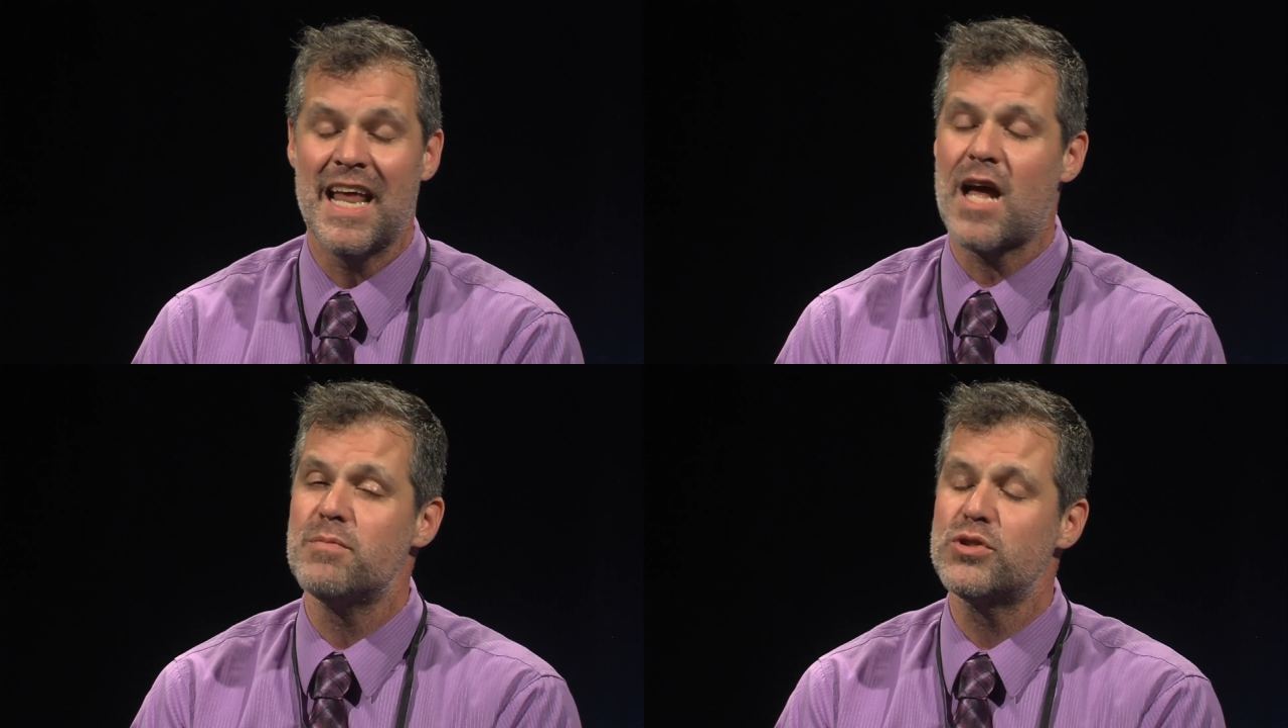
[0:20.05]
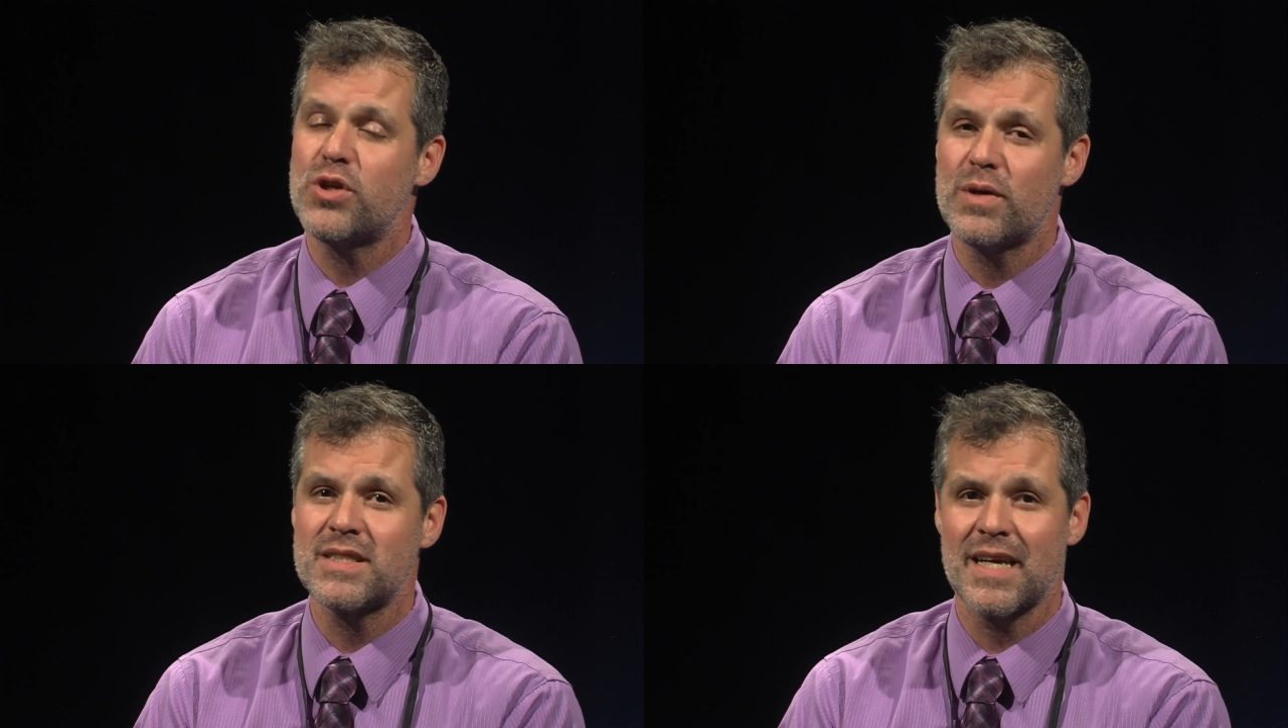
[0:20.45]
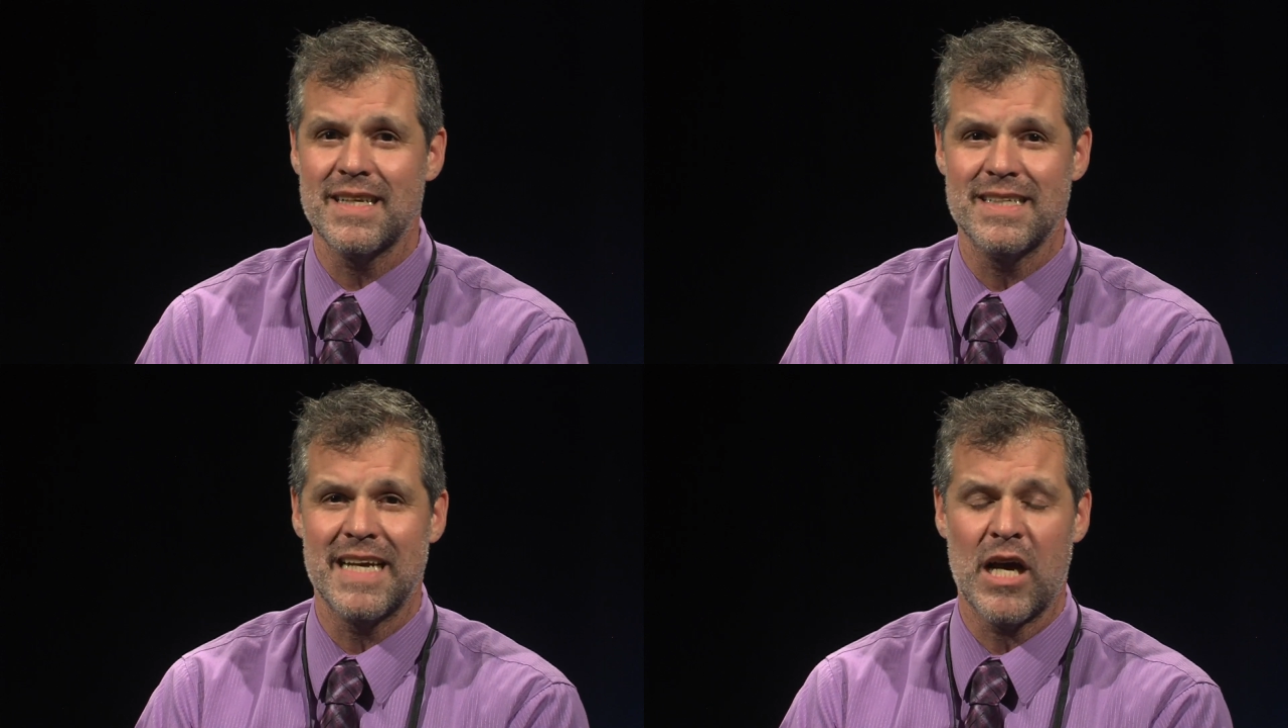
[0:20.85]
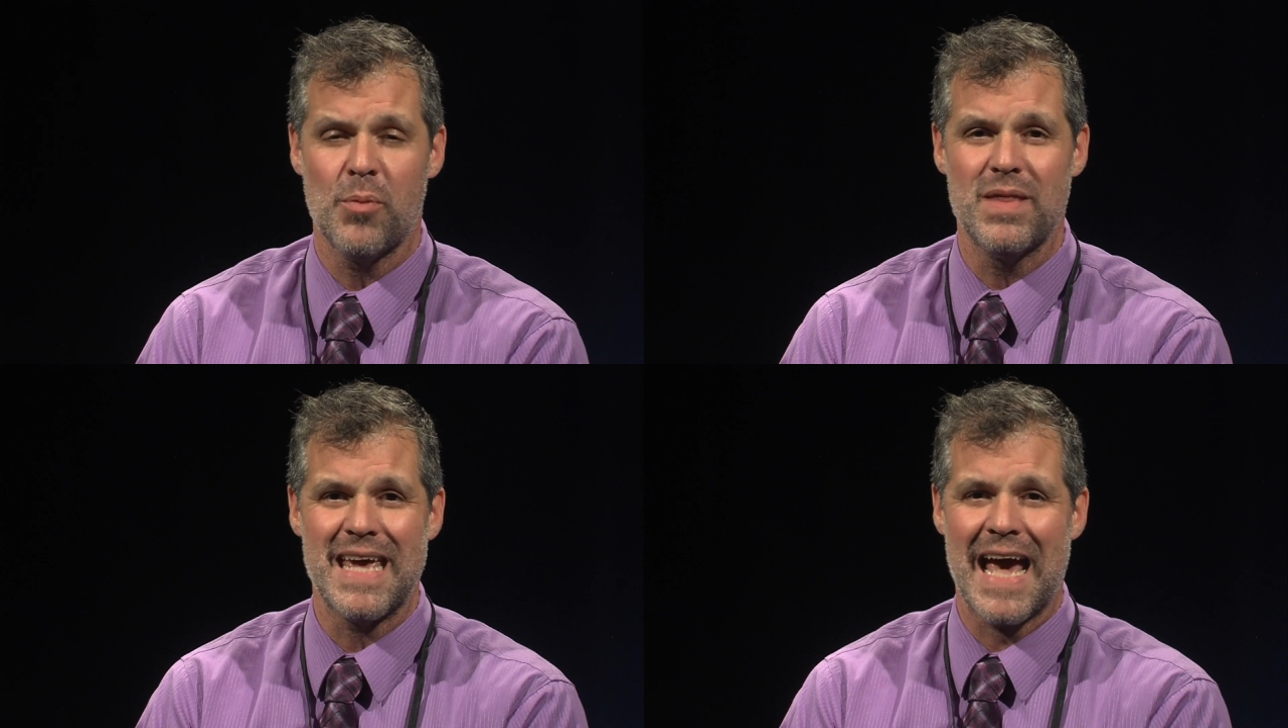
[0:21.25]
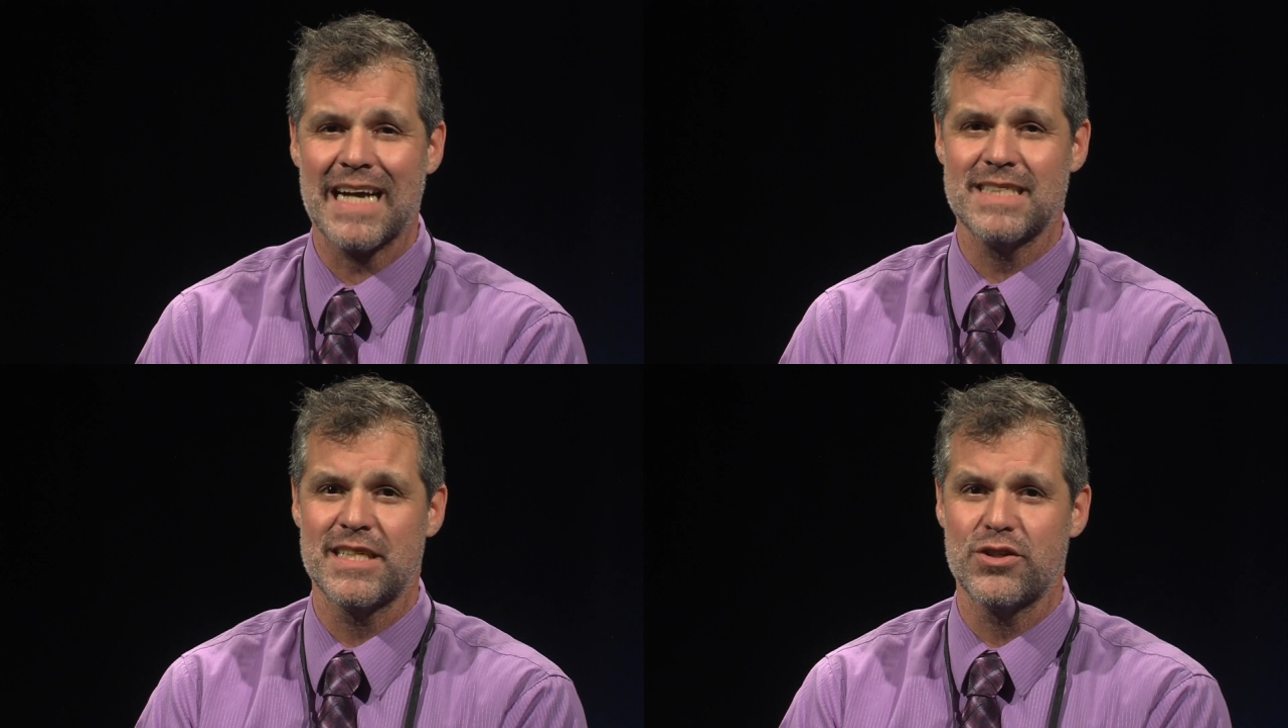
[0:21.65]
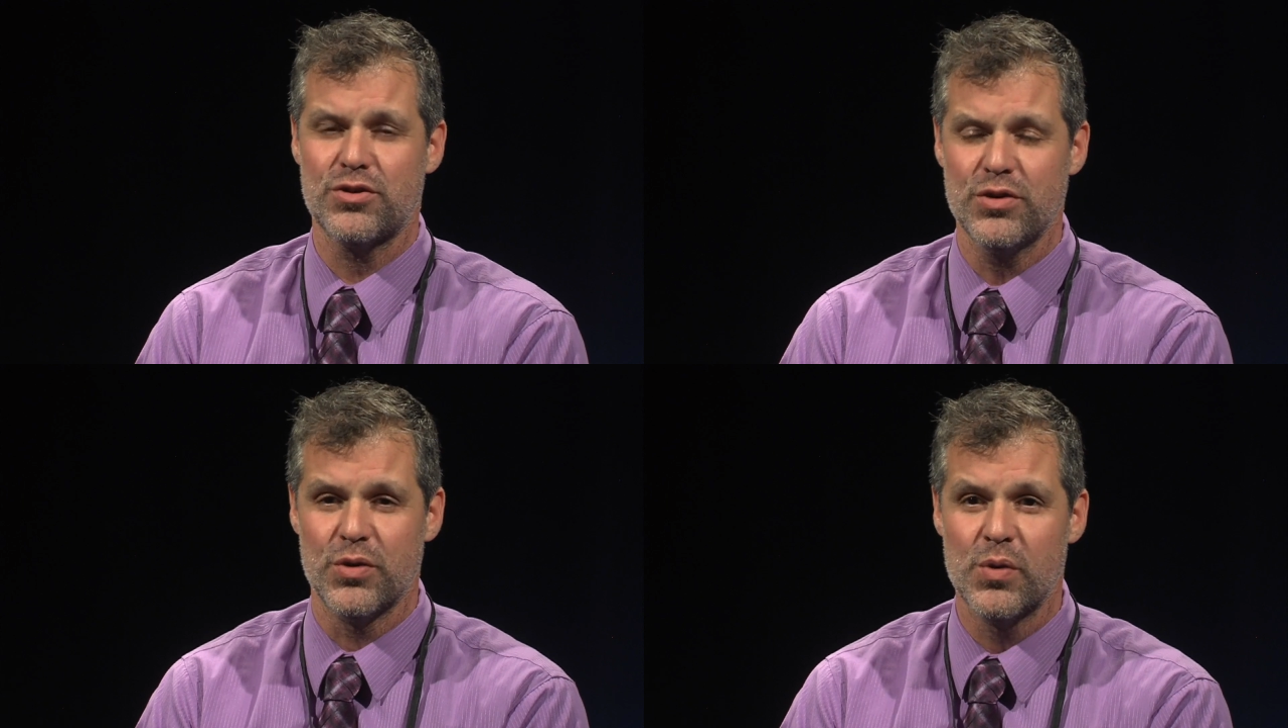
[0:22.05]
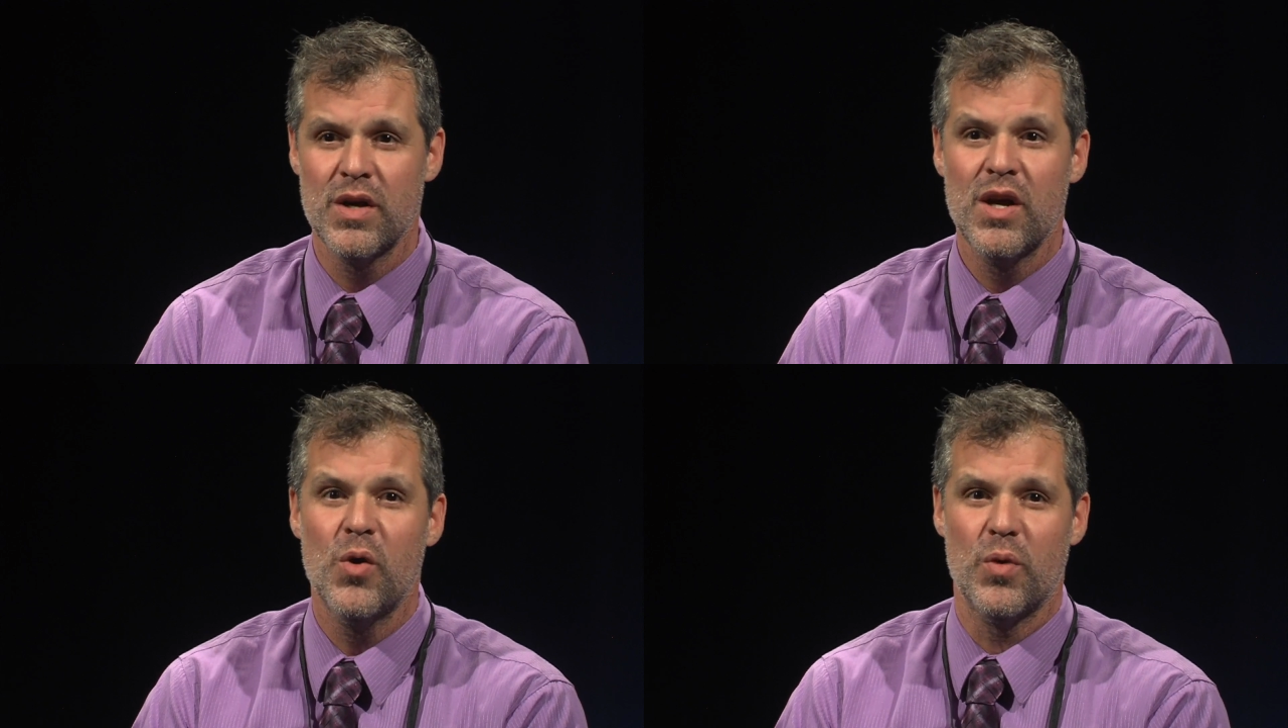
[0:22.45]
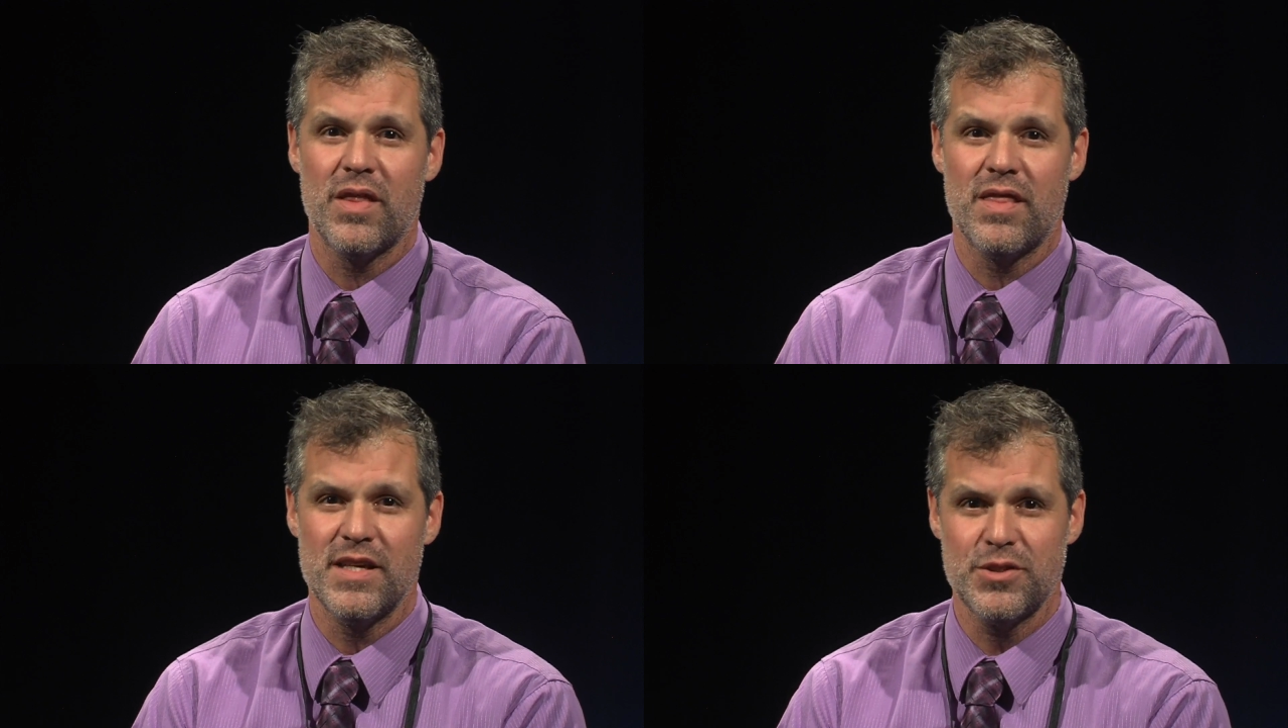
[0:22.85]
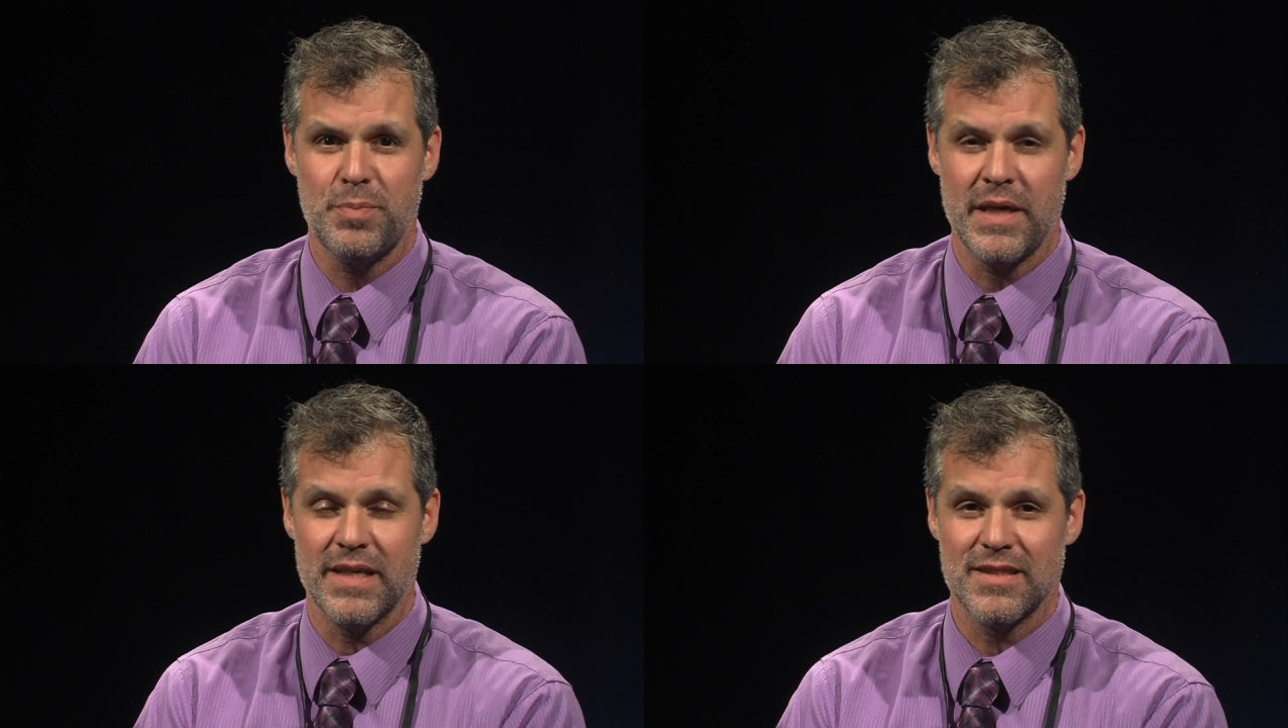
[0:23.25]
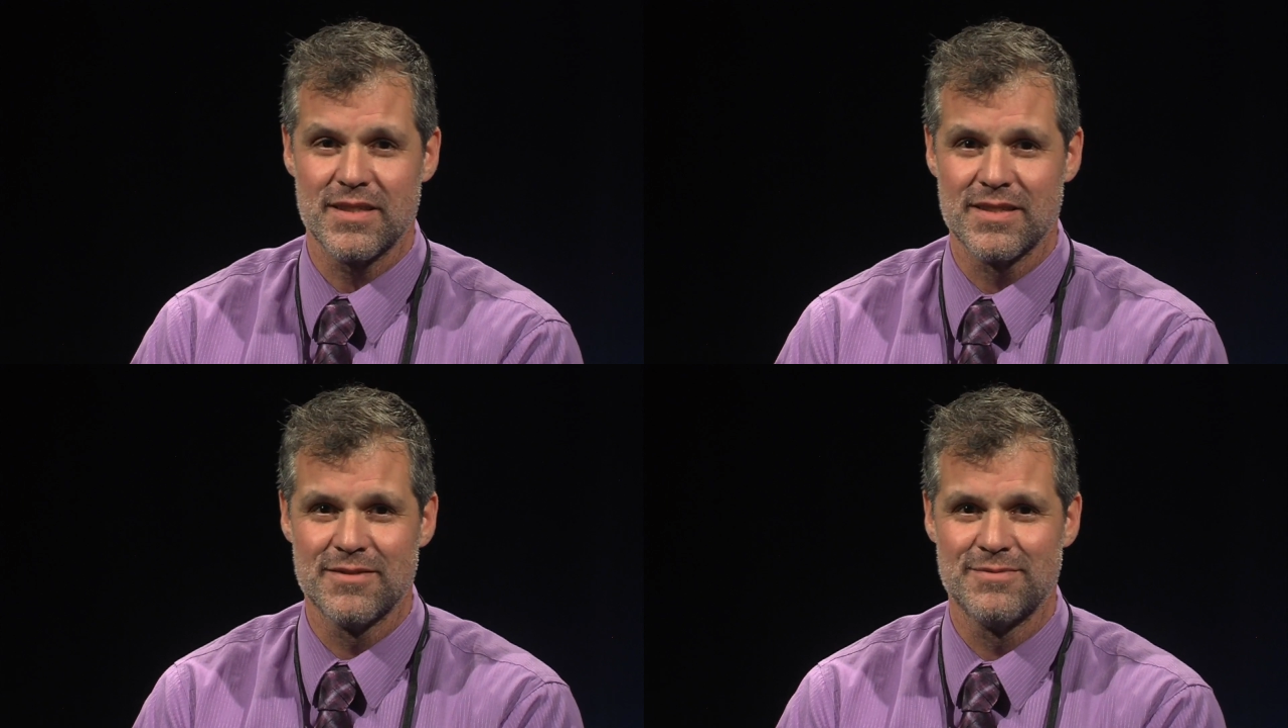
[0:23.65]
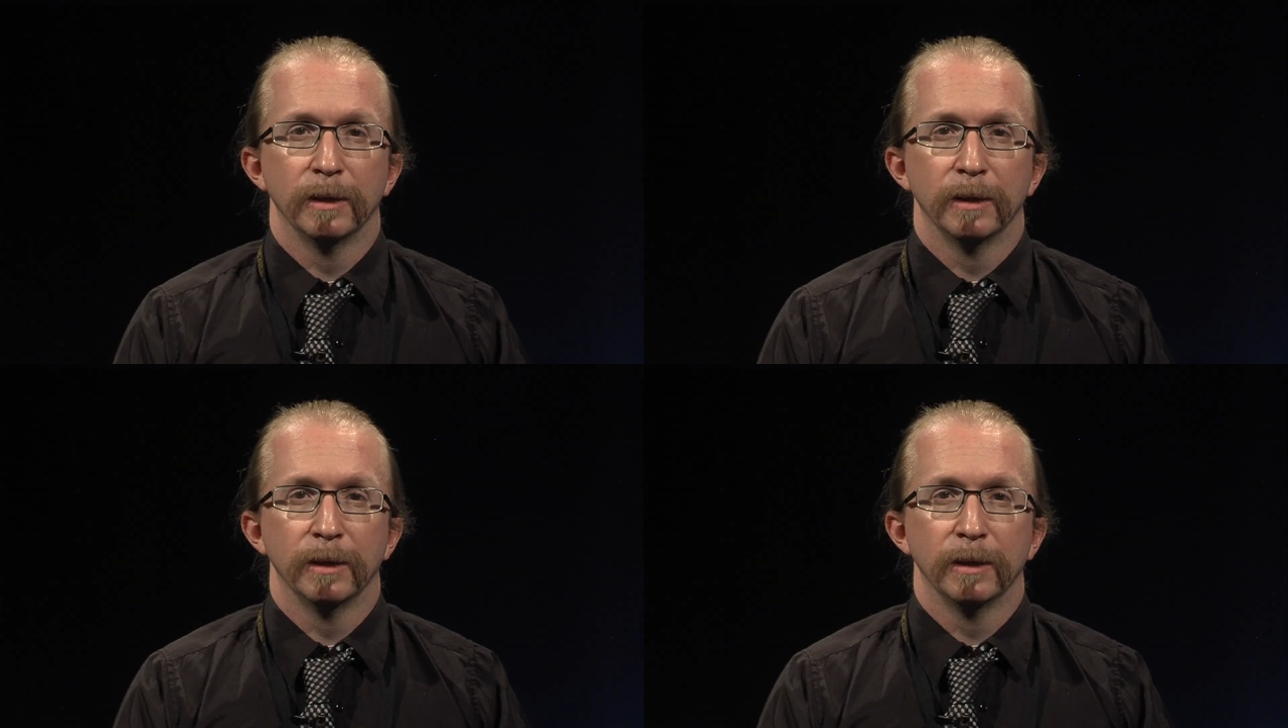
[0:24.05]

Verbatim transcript: and I'm so excited to help the Accent crew with this piece.